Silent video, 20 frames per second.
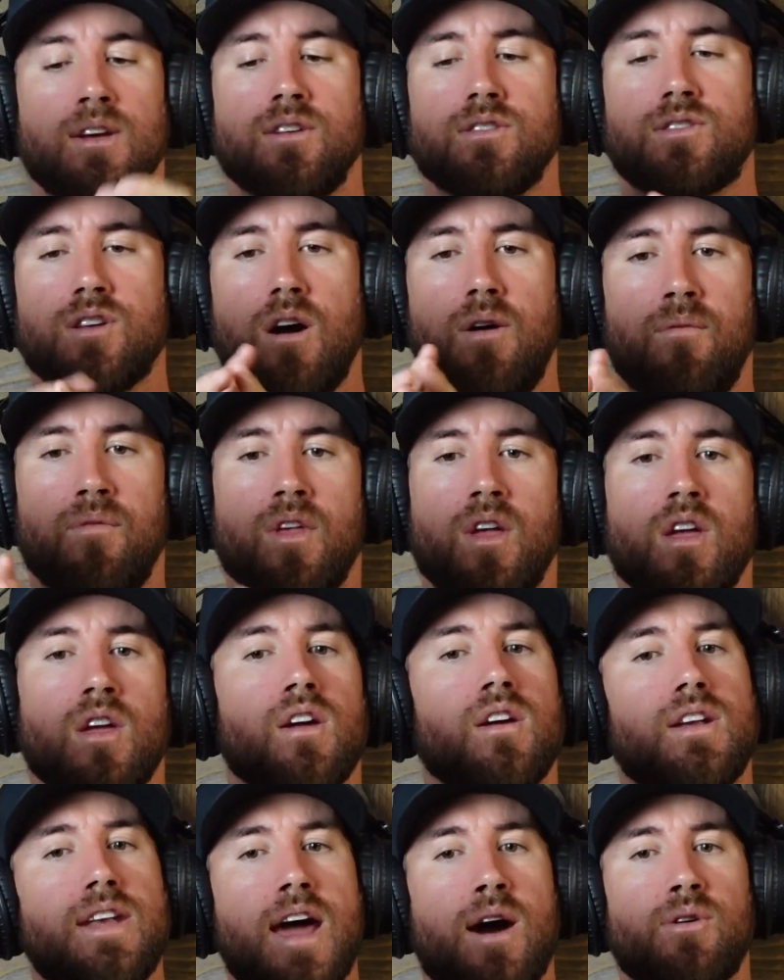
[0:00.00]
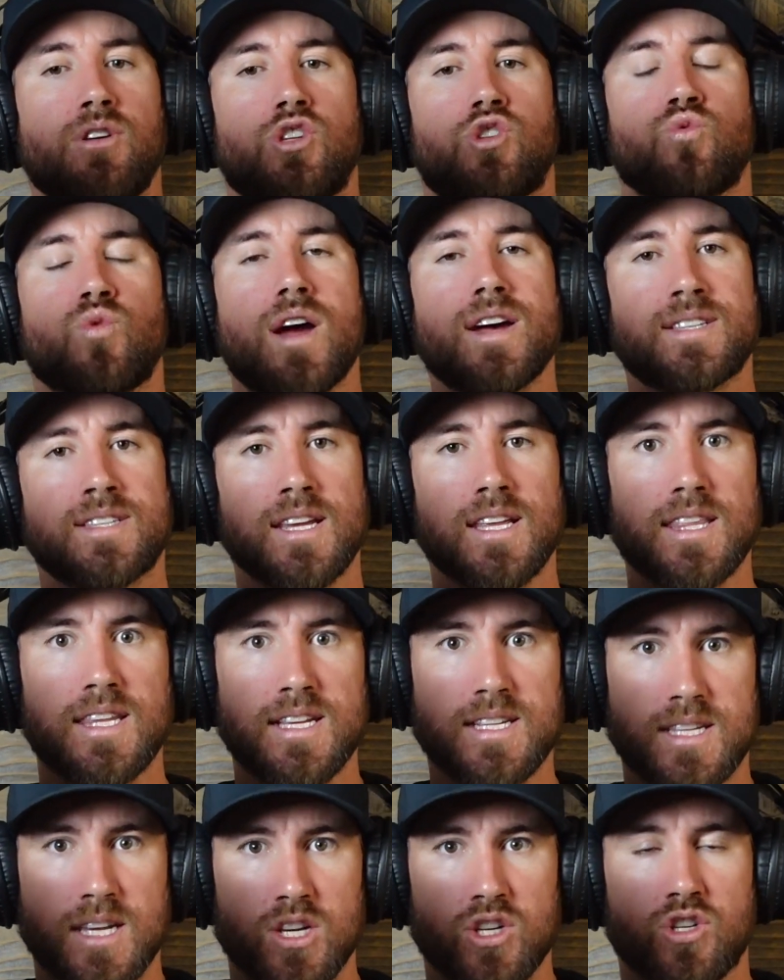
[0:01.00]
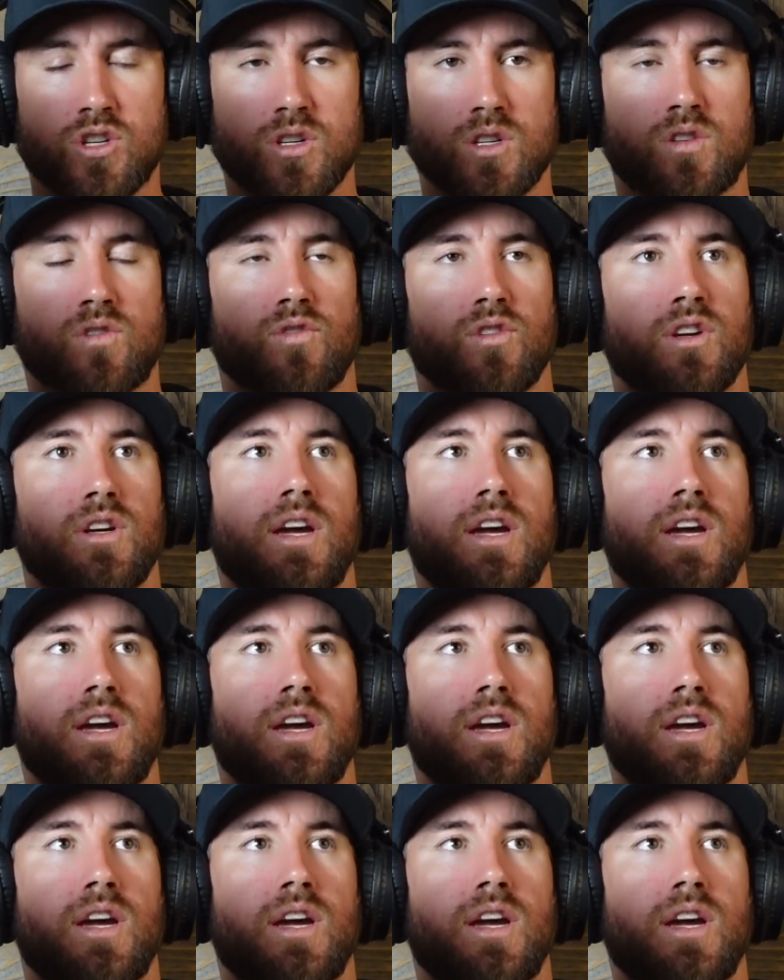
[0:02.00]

So now addressing these issues for